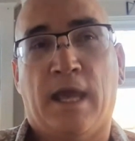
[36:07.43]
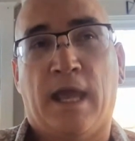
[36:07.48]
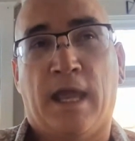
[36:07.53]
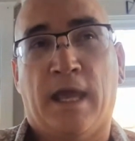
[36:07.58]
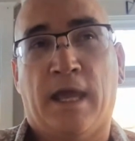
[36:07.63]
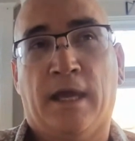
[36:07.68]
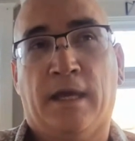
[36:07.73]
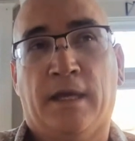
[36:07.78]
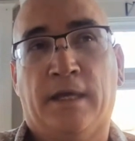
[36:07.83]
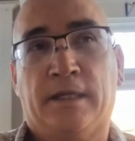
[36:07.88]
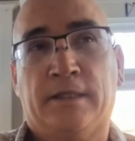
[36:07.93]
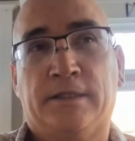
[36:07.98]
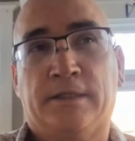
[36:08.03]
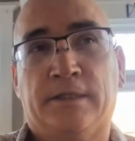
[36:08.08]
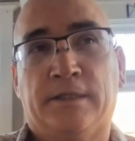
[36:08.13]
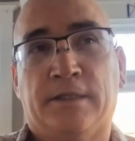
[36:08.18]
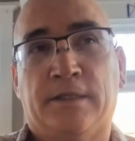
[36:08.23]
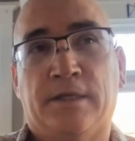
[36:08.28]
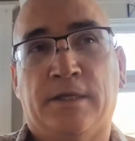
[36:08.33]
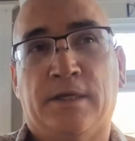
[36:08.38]

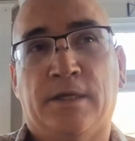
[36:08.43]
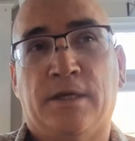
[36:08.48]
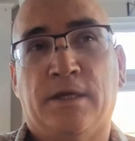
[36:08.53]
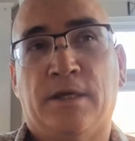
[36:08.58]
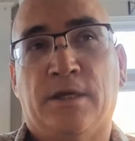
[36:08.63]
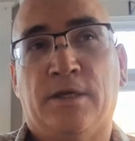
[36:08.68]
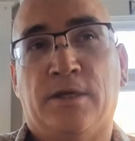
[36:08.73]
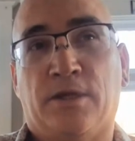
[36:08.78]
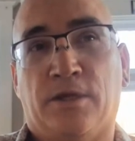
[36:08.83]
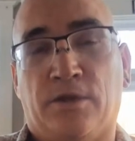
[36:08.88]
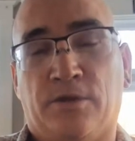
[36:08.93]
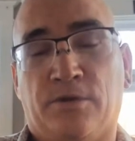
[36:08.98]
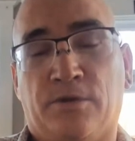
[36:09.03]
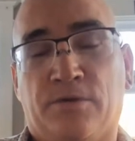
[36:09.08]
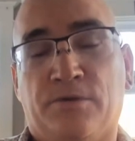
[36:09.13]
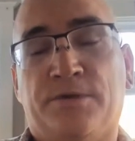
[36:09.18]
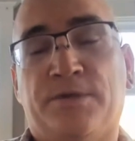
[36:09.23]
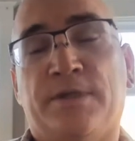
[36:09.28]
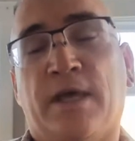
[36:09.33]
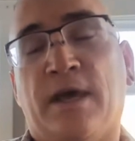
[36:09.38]
and
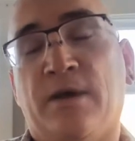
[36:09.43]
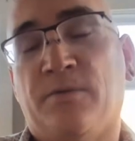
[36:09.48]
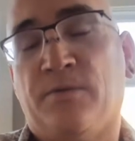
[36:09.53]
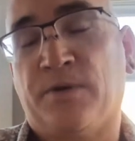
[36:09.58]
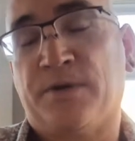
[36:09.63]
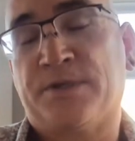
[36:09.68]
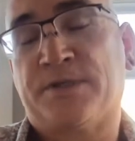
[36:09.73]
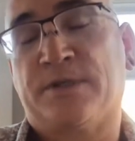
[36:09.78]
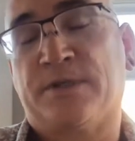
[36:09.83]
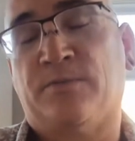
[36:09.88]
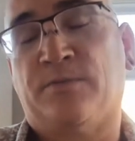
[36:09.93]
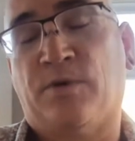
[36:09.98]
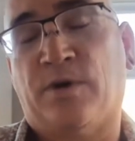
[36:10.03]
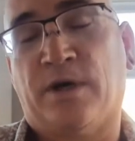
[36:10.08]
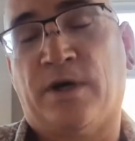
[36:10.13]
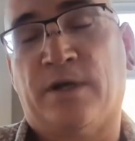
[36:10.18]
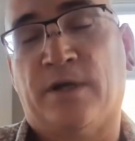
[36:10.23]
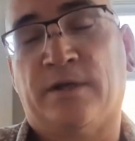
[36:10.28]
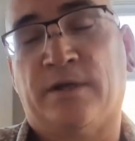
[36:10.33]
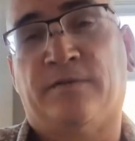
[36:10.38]
use that wisdom
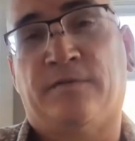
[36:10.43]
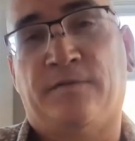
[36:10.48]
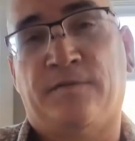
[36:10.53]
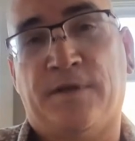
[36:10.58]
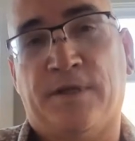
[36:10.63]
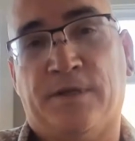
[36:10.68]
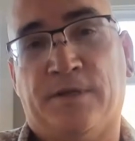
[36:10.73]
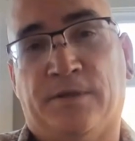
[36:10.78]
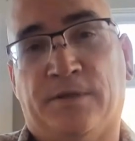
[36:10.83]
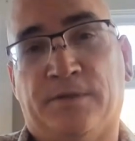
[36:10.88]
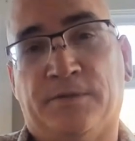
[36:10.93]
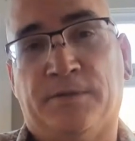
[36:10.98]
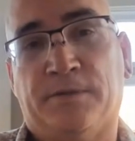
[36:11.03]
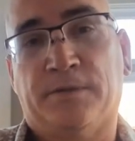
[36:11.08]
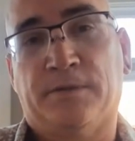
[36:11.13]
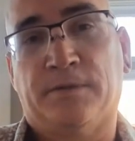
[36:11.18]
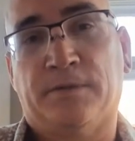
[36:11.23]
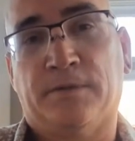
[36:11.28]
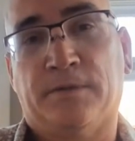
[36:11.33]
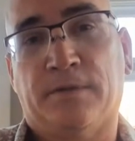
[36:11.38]
wand
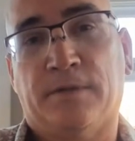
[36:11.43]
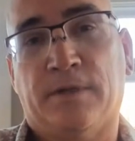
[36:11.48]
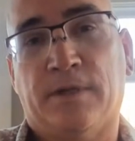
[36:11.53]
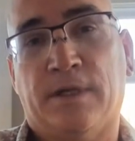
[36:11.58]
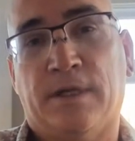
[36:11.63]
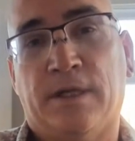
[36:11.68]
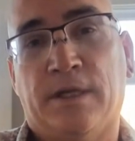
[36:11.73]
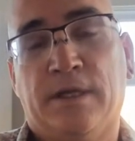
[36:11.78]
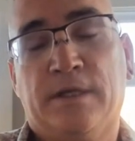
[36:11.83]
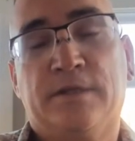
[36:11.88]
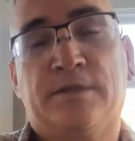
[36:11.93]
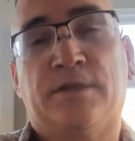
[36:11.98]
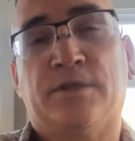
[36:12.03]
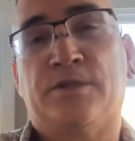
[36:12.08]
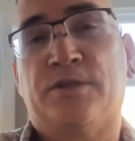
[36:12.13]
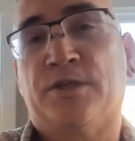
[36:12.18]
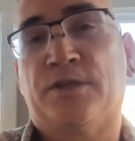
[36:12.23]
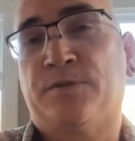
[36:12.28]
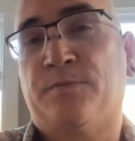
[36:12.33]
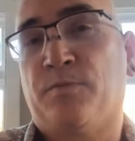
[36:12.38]
field
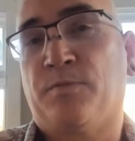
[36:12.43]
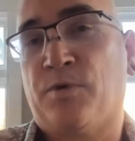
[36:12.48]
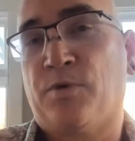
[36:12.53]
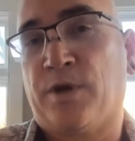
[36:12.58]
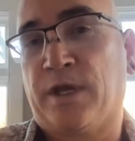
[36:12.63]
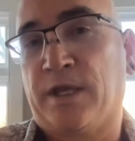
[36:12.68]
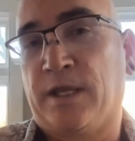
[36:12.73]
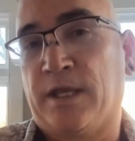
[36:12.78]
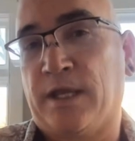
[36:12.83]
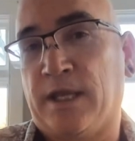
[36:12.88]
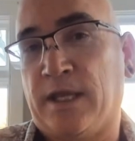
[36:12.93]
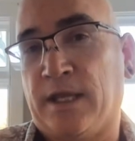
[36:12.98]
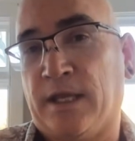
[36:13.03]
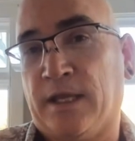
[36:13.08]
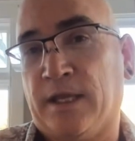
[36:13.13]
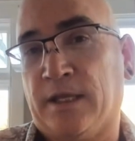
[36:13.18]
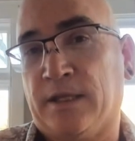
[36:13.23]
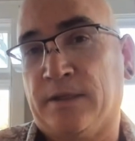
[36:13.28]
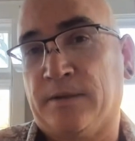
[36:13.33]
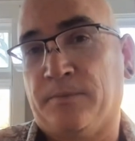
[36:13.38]
to just bring
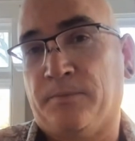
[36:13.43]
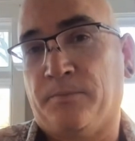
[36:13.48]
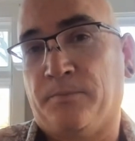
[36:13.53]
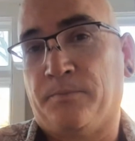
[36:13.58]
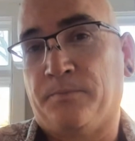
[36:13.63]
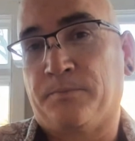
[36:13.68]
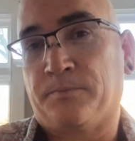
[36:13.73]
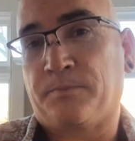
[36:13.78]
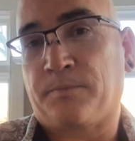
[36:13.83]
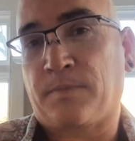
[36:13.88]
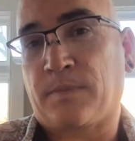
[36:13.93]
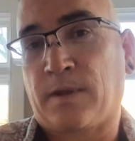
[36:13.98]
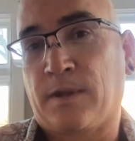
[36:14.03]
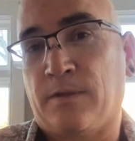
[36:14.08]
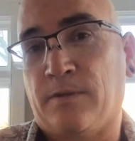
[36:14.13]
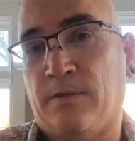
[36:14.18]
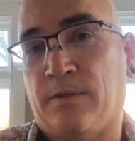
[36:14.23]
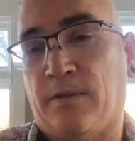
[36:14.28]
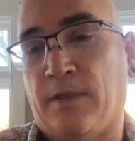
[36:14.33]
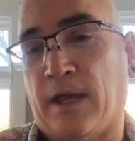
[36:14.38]
in
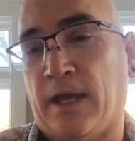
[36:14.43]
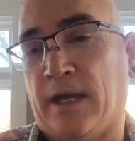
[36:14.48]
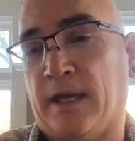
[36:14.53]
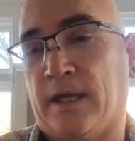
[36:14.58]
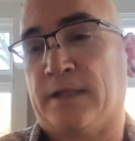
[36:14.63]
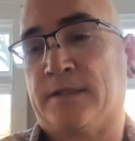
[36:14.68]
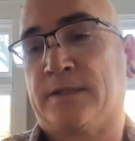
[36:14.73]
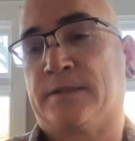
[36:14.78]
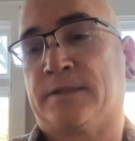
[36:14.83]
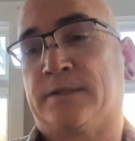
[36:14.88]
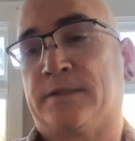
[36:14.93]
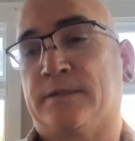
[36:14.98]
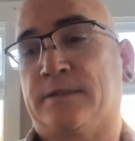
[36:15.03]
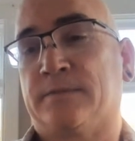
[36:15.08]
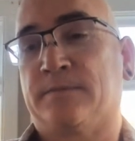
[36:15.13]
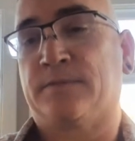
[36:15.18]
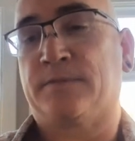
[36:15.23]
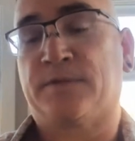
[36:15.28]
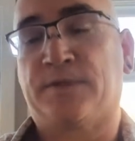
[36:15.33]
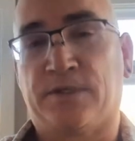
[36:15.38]
that
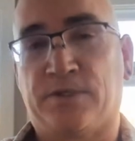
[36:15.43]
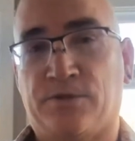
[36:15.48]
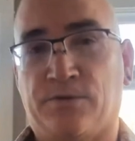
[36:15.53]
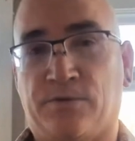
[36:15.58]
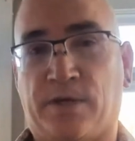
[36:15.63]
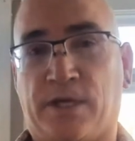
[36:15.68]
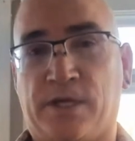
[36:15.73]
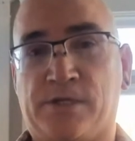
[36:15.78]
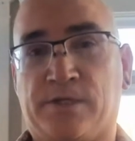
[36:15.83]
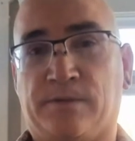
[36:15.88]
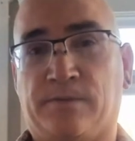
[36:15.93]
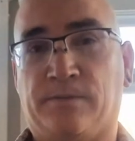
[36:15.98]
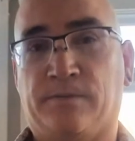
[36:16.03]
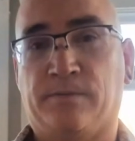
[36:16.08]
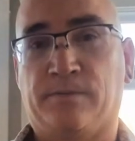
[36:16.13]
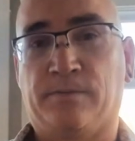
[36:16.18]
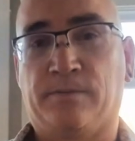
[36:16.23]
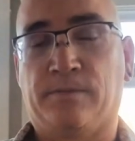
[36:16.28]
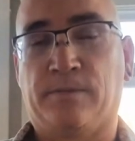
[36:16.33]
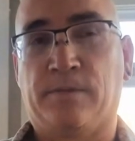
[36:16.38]

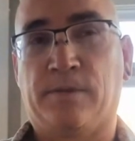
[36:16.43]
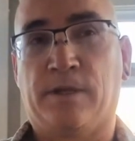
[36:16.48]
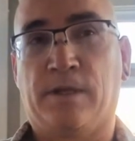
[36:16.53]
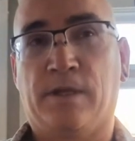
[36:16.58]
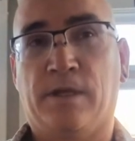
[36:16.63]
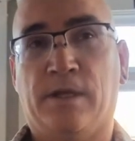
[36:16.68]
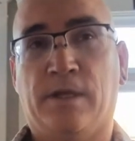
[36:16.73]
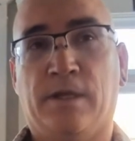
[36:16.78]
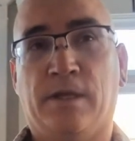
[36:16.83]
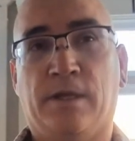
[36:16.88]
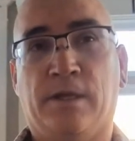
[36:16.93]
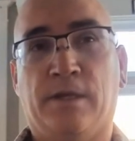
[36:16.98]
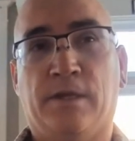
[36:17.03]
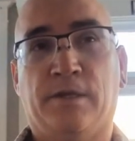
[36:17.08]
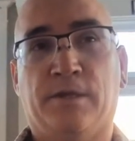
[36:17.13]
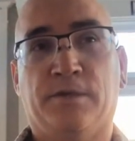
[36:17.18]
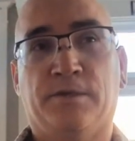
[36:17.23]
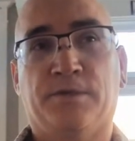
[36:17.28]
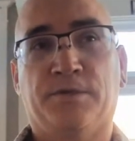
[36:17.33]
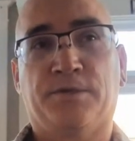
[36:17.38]
situation.
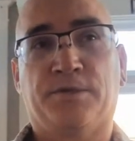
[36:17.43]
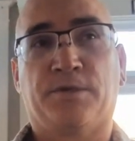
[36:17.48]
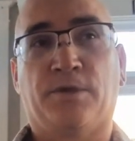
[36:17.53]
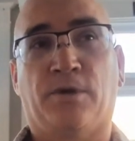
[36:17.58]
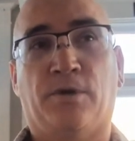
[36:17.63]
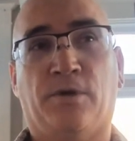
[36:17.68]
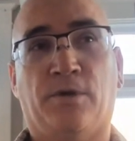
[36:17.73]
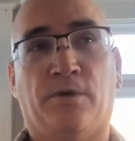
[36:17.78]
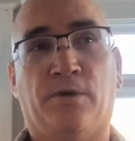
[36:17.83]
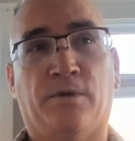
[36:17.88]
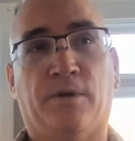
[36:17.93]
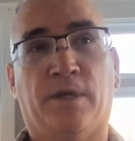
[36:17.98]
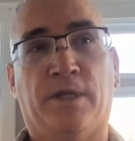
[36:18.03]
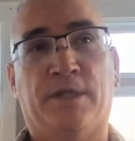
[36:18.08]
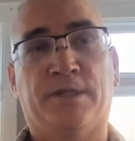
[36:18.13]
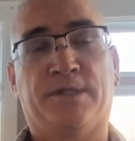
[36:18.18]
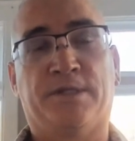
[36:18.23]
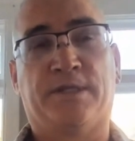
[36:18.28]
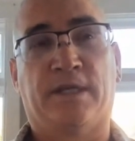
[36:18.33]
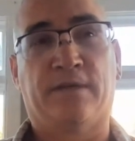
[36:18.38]
So
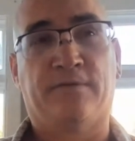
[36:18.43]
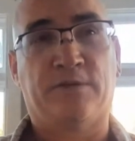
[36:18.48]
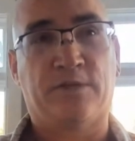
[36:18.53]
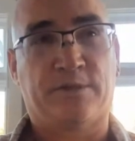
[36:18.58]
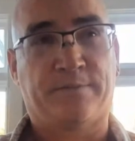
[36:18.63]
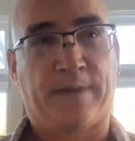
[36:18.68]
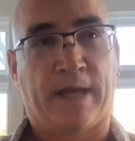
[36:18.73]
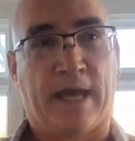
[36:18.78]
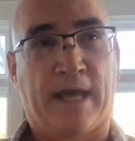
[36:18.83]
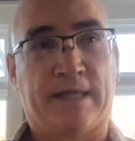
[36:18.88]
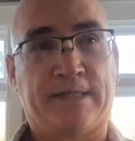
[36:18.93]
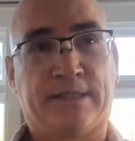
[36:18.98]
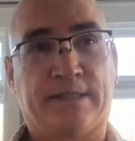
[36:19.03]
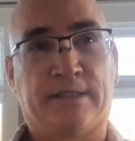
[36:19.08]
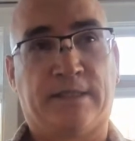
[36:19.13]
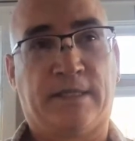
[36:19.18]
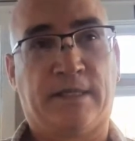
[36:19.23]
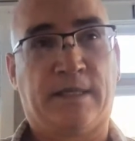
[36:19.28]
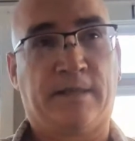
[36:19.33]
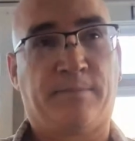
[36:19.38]
instead of just
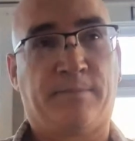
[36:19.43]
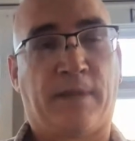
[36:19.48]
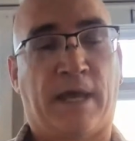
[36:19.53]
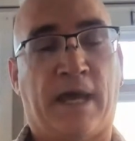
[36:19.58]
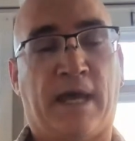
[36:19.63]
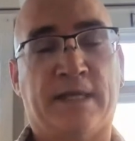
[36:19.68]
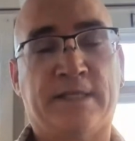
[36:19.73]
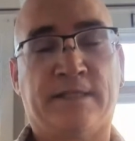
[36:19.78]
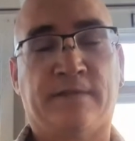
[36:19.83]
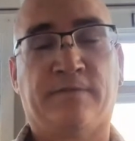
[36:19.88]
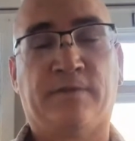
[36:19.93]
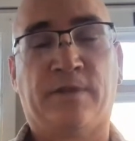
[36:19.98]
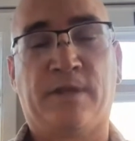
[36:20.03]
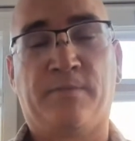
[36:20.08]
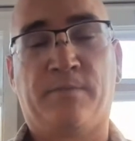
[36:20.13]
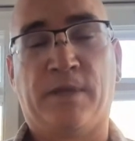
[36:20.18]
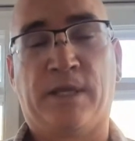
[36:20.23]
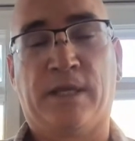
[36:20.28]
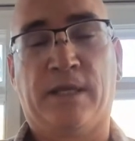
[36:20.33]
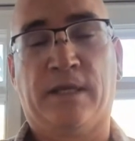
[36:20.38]
passively
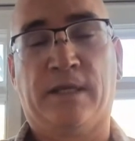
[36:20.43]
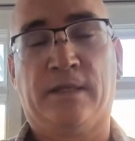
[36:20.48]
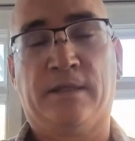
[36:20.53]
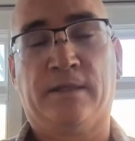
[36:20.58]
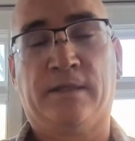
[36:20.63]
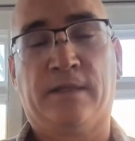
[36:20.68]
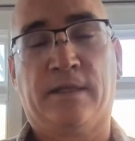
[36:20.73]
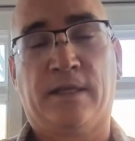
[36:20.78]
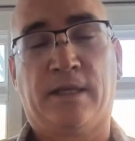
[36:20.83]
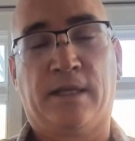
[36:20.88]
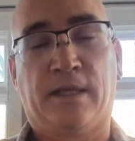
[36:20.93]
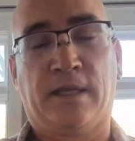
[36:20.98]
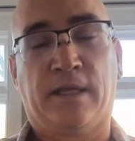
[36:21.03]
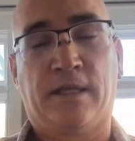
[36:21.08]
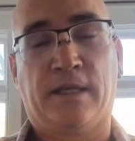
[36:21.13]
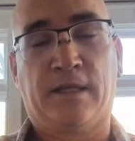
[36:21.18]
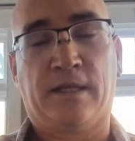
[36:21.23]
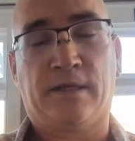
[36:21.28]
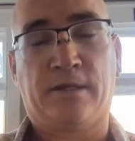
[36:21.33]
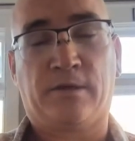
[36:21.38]
passively being
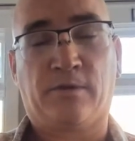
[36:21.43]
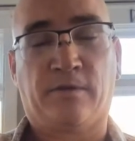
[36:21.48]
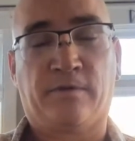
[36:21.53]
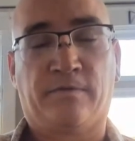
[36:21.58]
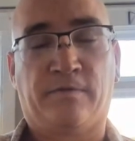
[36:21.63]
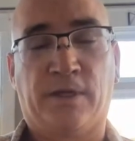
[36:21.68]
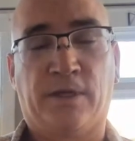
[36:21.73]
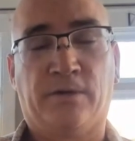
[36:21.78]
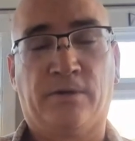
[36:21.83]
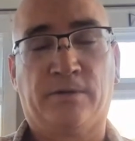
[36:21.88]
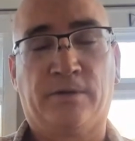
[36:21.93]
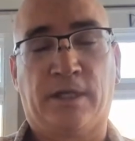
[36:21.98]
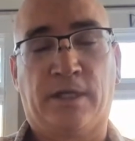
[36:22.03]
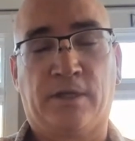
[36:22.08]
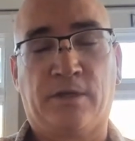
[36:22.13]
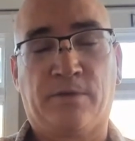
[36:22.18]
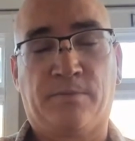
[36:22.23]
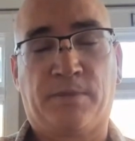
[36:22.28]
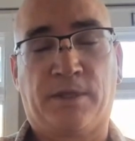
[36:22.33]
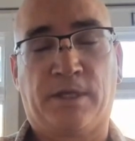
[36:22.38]
in your field,
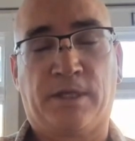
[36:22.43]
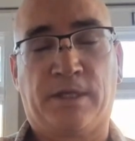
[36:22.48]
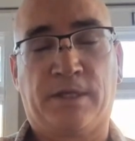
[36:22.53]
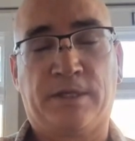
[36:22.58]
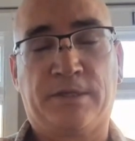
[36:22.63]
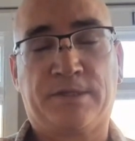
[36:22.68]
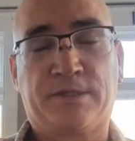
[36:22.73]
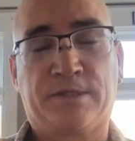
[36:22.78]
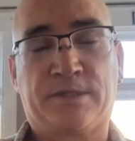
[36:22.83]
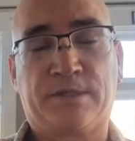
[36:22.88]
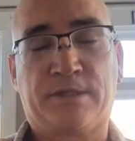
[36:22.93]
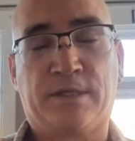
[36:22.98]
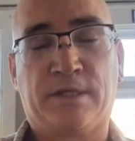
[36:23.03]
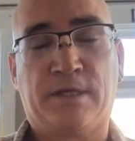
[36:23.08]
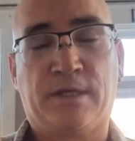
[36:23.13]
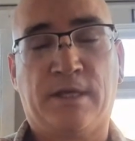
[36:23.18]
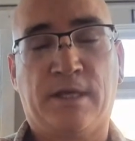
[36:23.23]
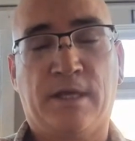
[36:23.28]
in your peace,